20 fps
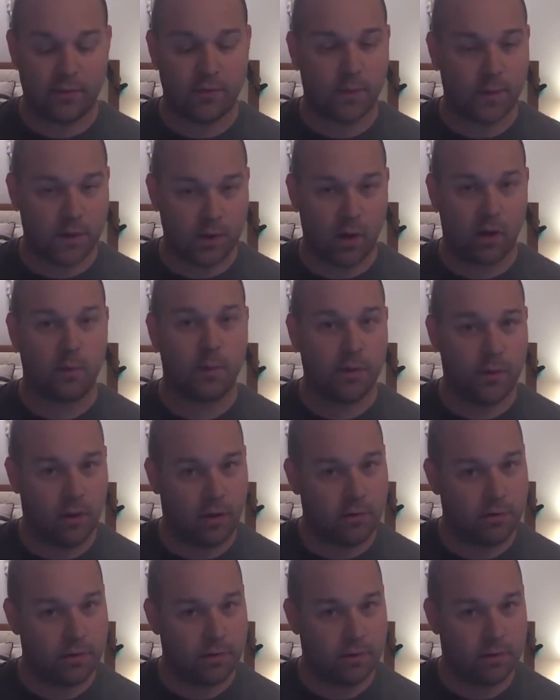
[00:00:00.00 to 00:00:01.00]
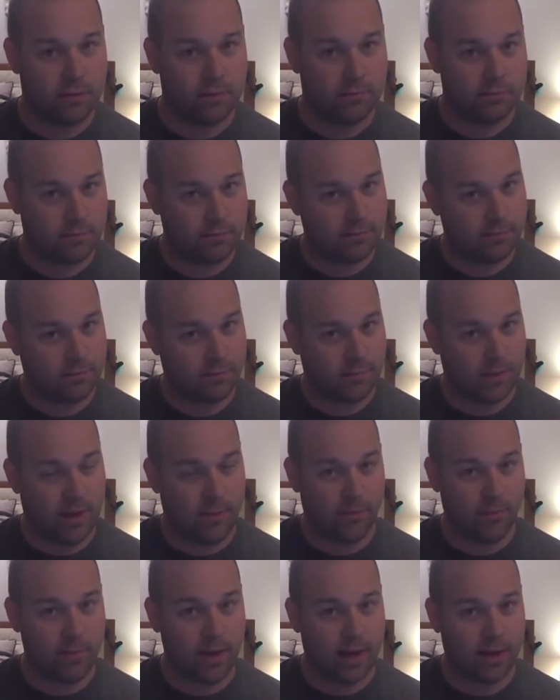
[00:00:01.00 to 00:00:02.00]
So he started with Earth,
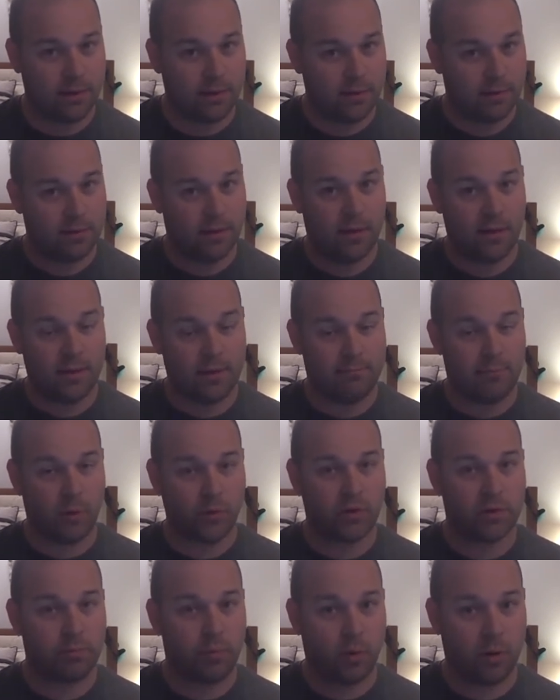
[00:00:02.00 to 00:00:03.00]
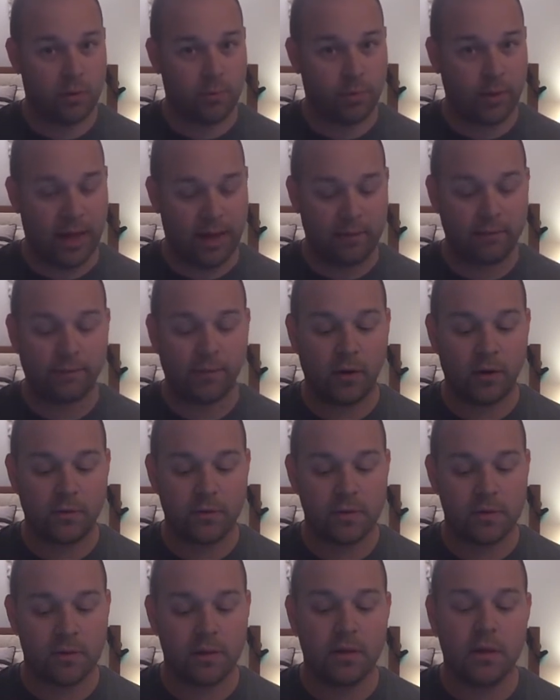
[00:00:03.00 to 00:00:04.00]
keep in mind, most important planet
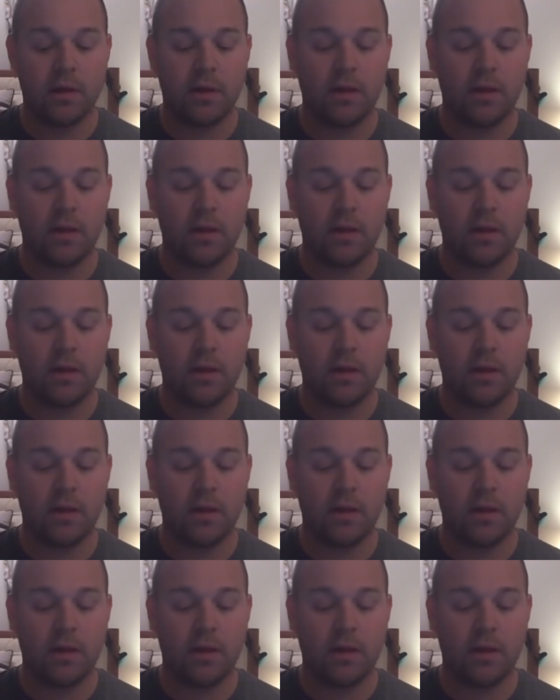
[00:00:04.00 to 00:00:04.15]
first,